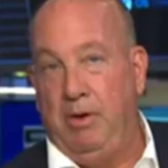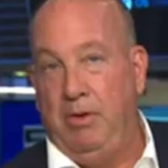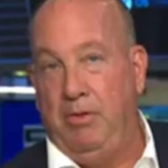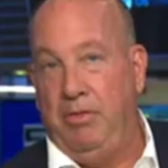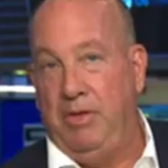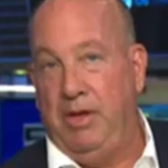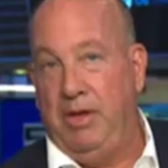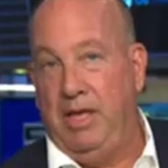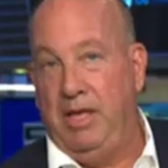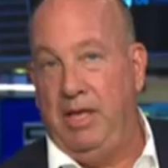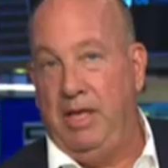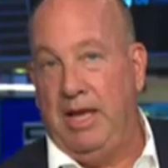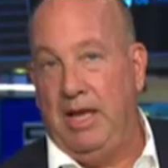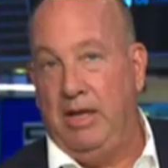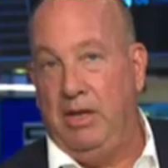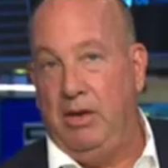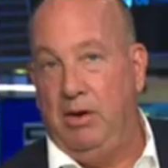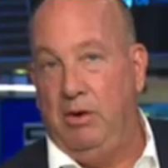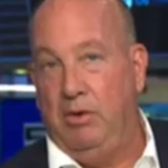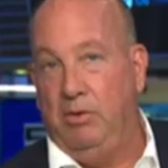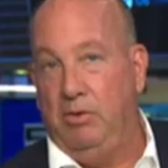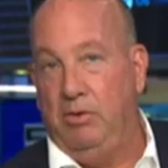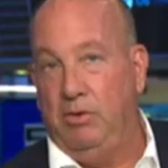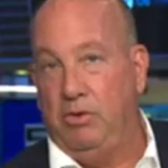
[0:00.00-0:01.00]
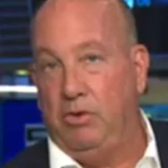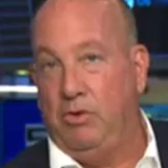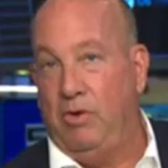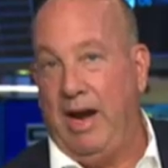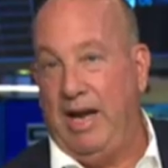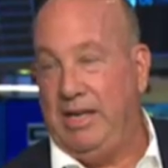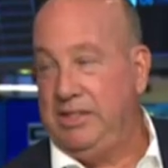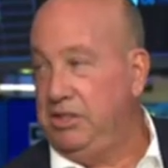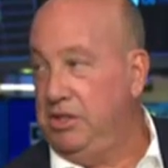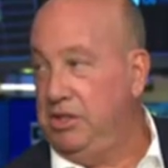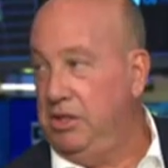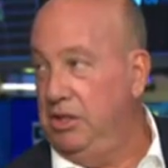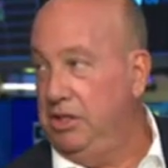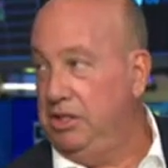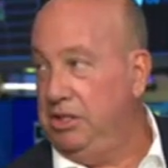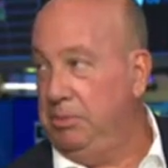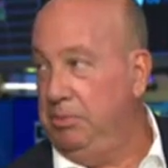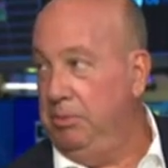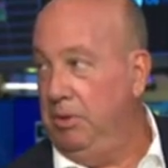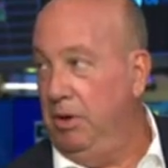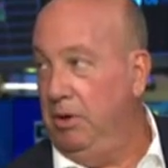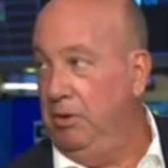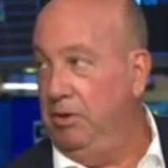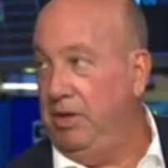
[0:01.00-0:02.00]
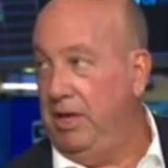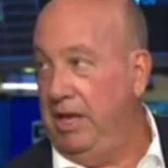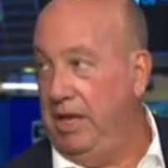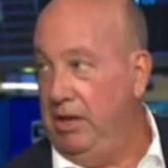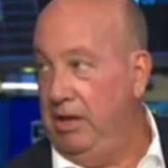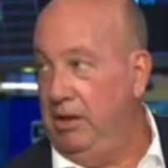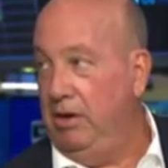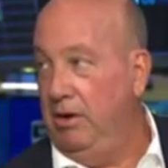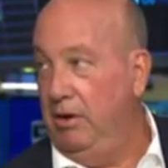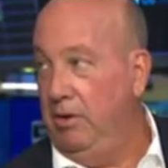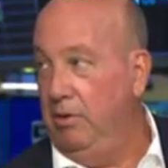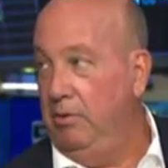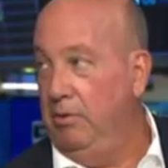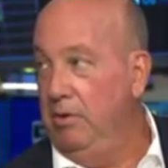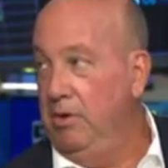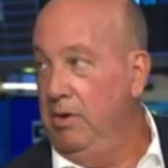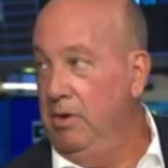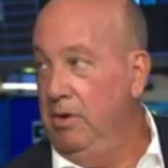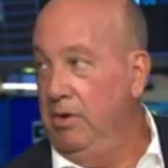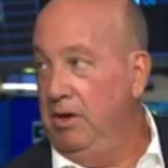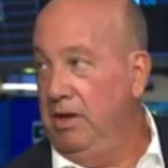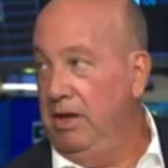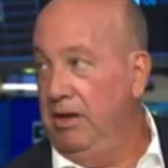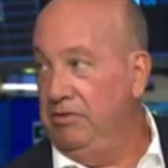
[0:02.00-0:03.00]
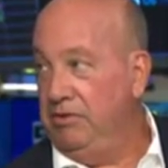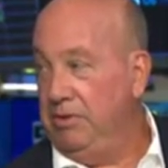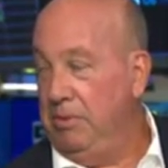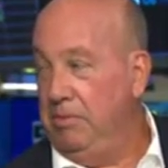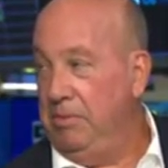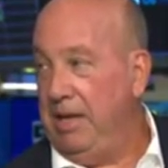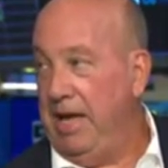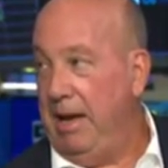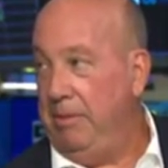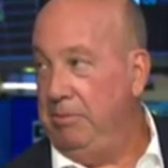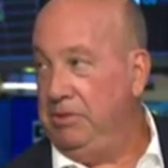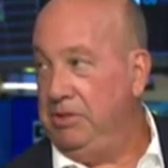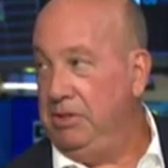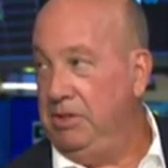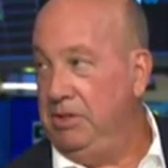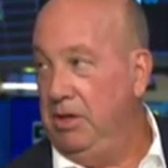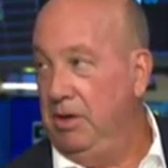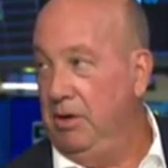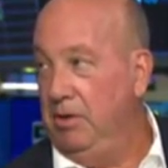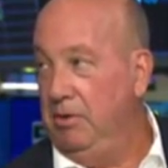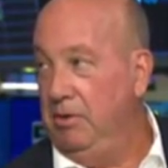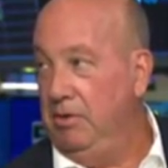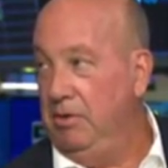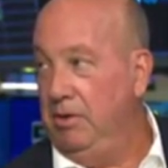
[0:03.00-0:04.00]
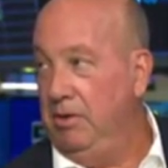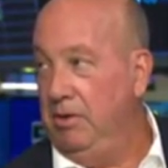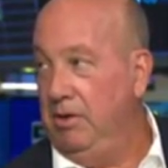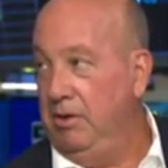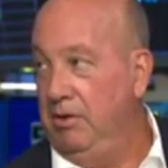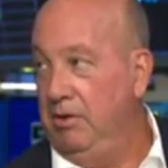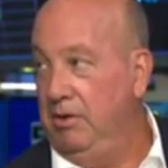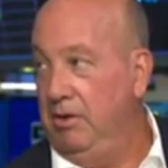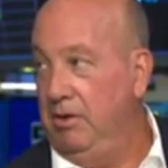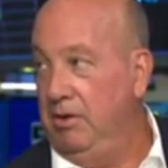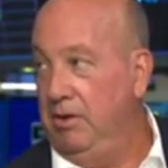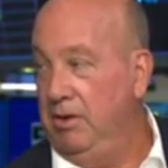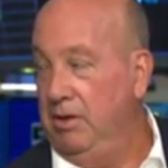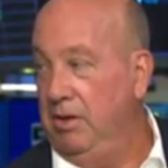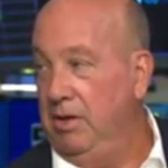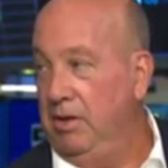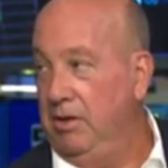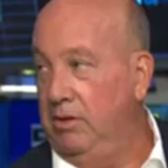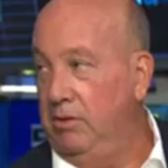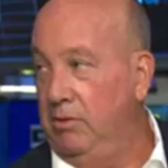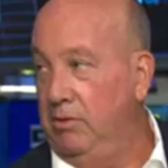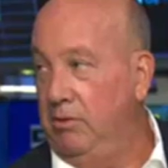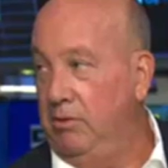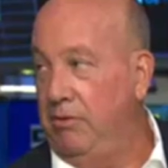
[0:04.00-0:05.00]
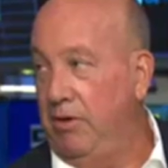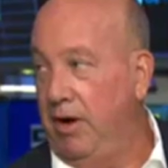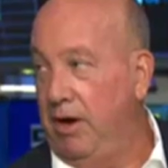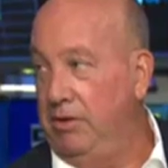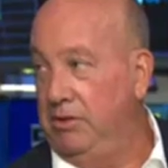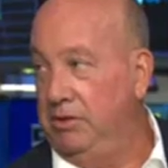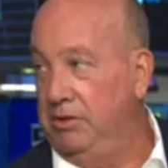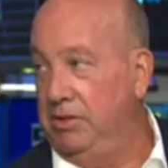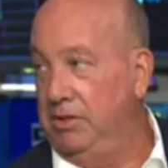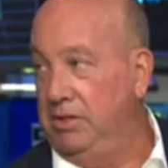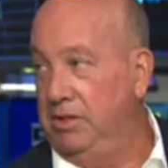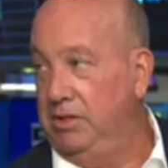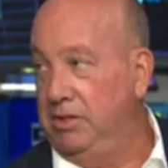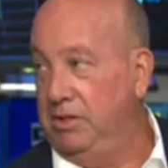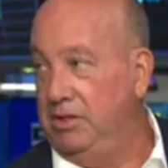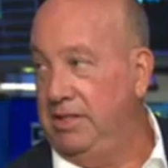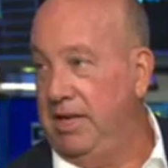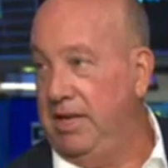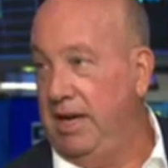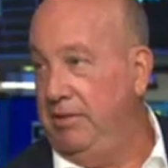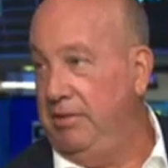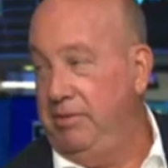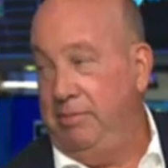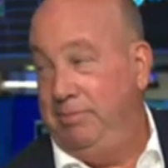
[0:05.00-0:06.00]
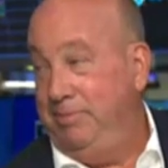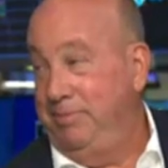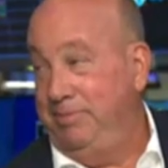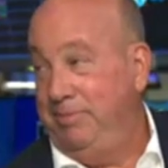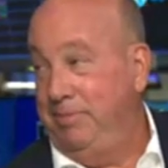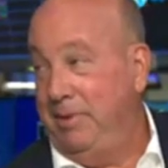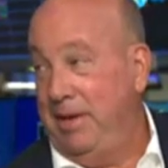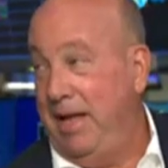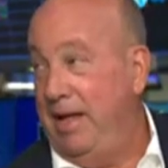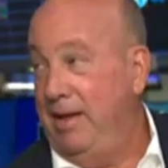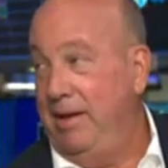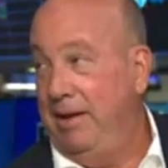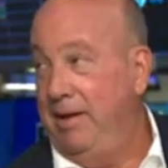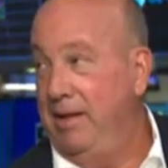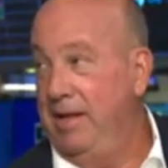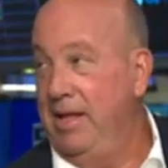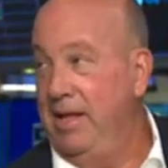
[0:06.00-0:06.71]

thinking that, cracks could explode, if something happens, in the refineries in the South. But